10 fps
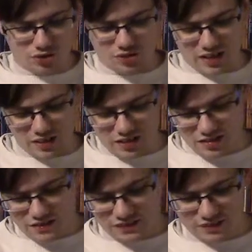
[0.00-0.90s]
to
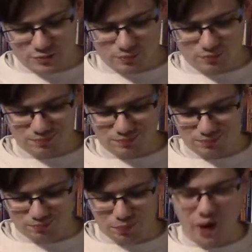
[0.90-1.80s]
his
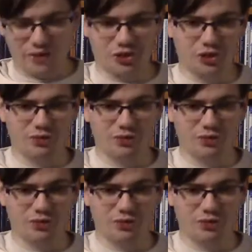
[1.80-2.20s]
partial